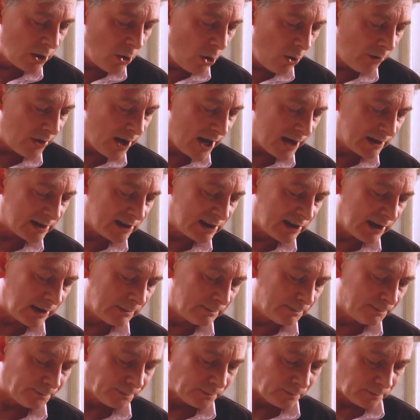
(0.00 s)
know that
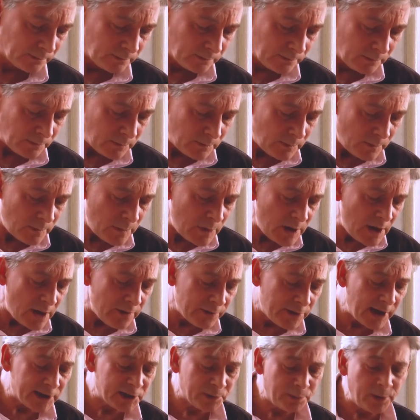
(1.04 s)

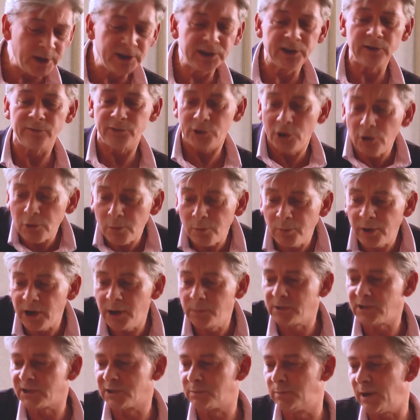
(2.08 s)
the experience of young
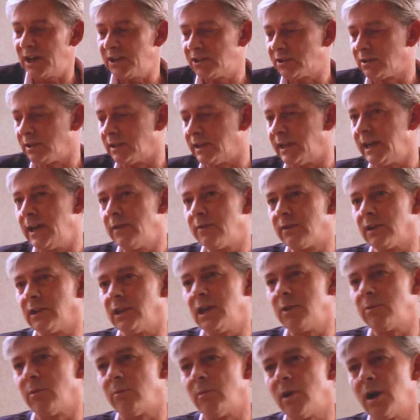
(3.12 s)
people, especially in the
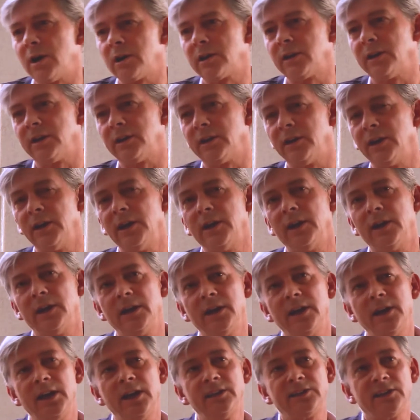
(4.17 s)
labour market,
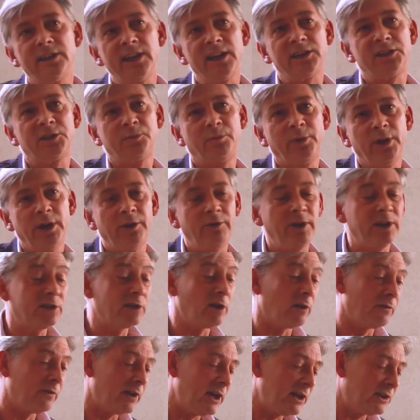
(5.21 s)
is an experience
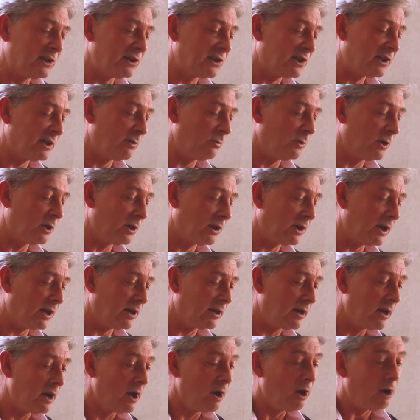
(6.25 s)
of agency
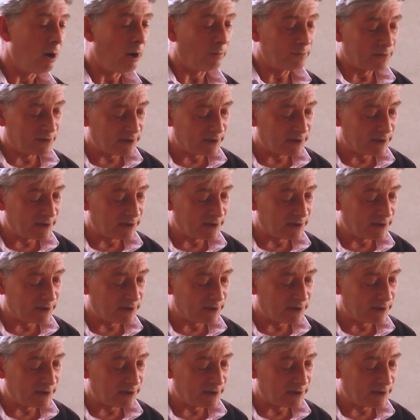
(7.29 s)
working, of